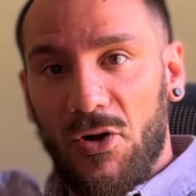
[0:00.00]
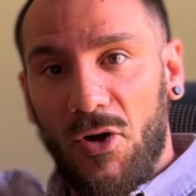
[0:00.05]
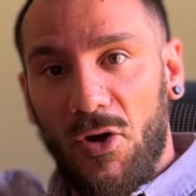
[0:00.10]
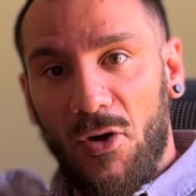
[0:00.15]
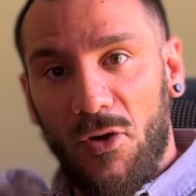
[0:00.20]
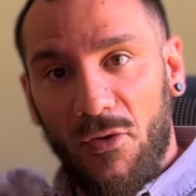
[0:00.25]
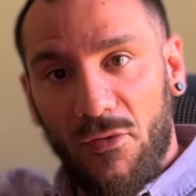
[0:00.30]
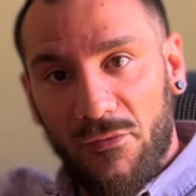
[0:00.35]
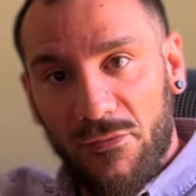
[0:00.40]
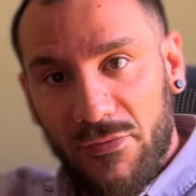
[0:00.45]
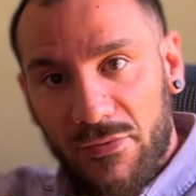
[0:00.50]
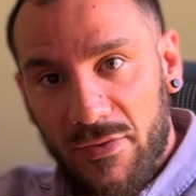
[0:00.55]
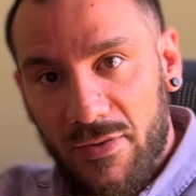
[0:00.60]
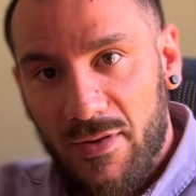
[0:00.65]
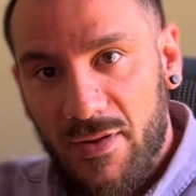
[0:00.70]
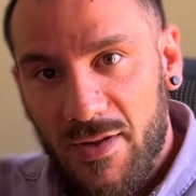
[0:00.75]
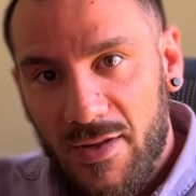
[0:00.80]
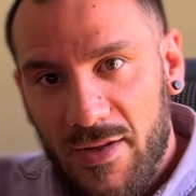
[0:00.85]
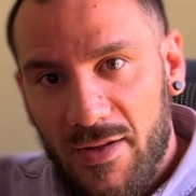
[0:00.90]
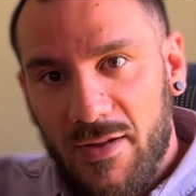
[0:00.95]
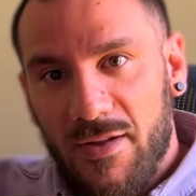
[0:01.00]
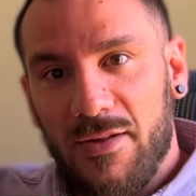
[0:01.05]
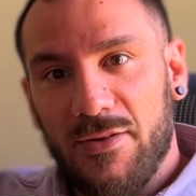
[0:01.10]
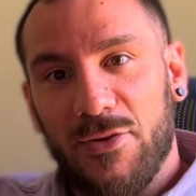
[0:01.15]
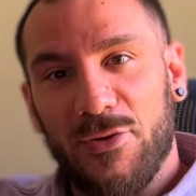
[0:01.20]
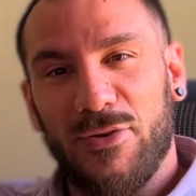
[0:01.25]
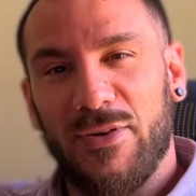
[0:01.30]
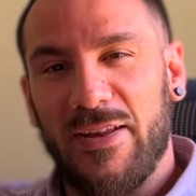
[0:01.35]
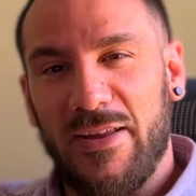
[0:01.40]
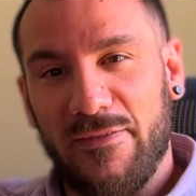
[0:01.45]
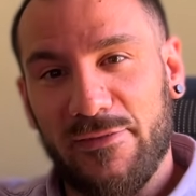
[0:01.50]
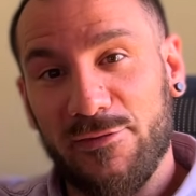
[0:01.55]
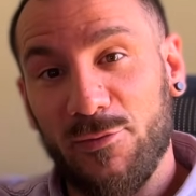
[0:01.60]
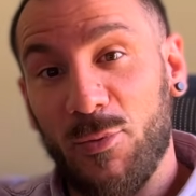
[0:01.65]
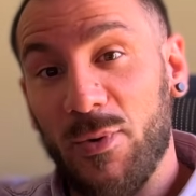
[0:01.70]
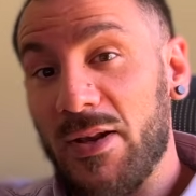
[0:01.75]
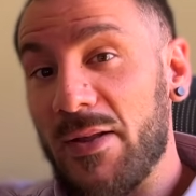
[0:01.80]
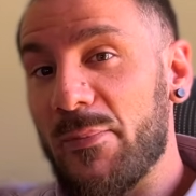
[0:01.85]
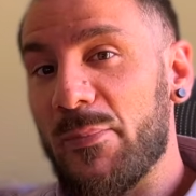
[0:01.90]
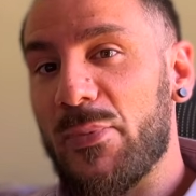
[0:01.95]
of your leaves
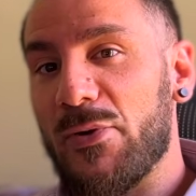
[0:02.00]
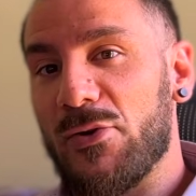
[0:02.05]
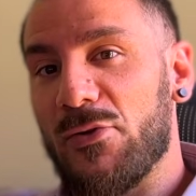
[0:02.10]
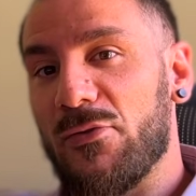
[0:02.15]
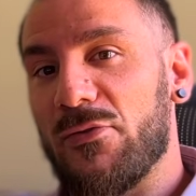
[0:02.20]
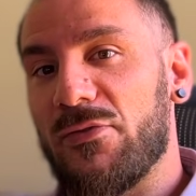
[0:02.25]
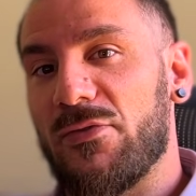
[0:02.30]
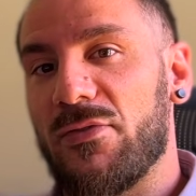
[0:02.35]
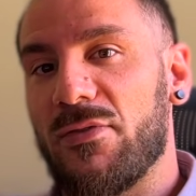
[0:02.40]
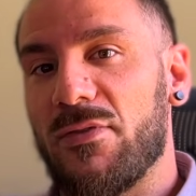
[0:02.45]
will improve